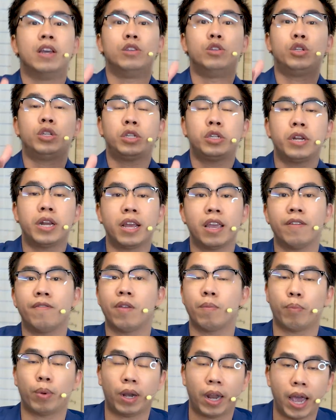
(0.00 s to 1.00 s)
you shouldn't
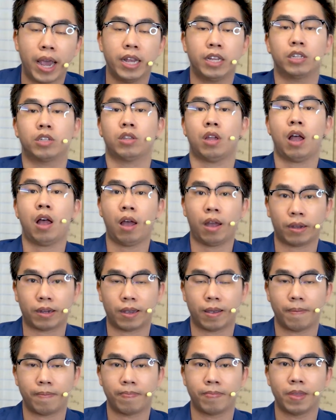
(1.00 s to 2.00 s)
even play
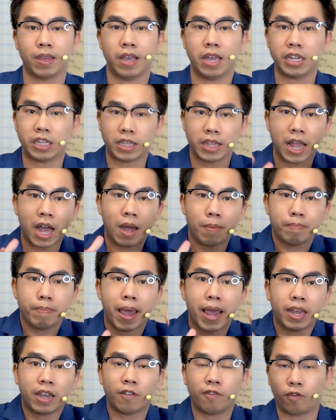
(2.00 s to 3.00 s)
stock. It's not
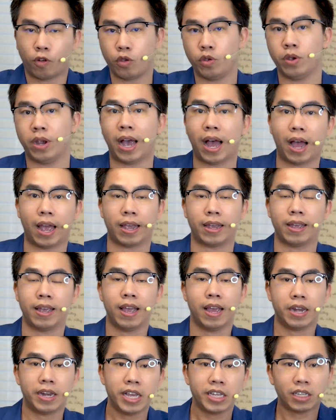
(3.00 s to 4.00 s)
making for you guys.
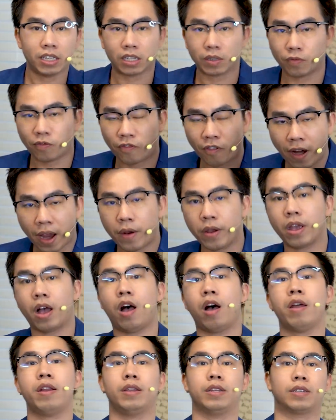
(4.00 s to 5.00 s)
This is very
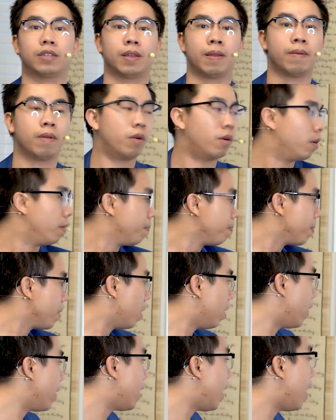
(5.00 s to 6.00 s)
honest.
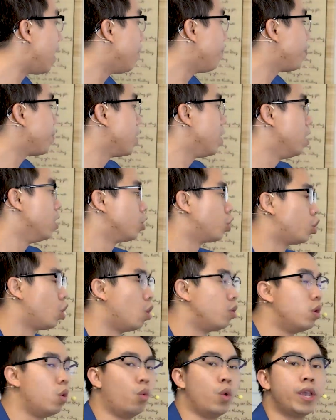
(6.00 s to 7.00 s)
Right, guy?
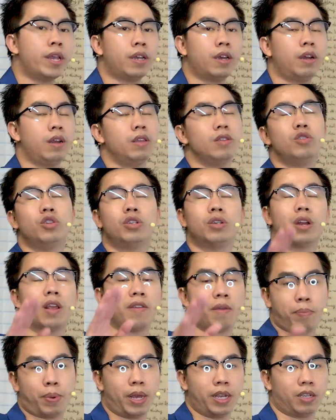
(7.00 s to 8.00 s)
So the weaker, you shouldn't
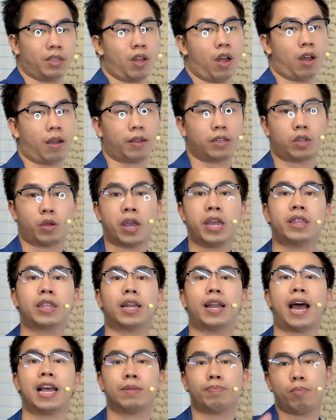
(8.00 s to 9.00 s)
even play stock. So here's the
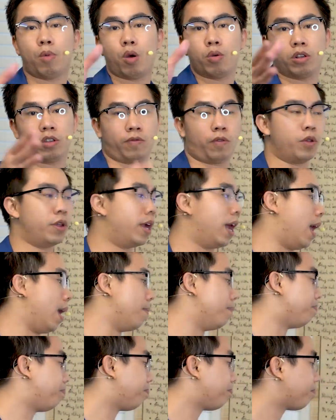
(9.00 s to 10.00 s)
last bonus for you guys.
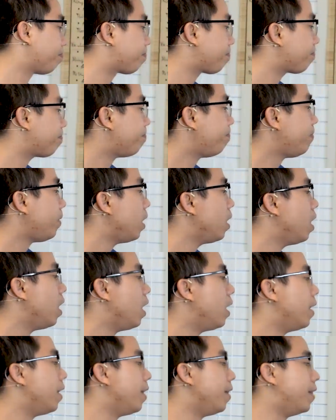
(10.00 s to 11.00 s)

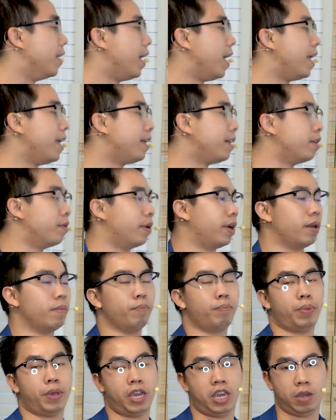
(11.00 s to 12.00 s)
The ignorant
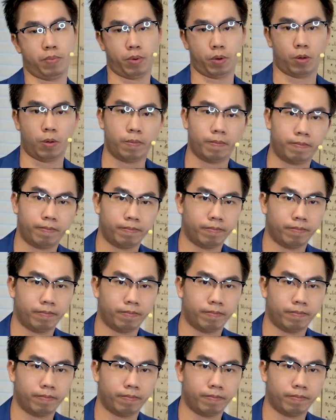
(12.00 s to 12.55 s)
people.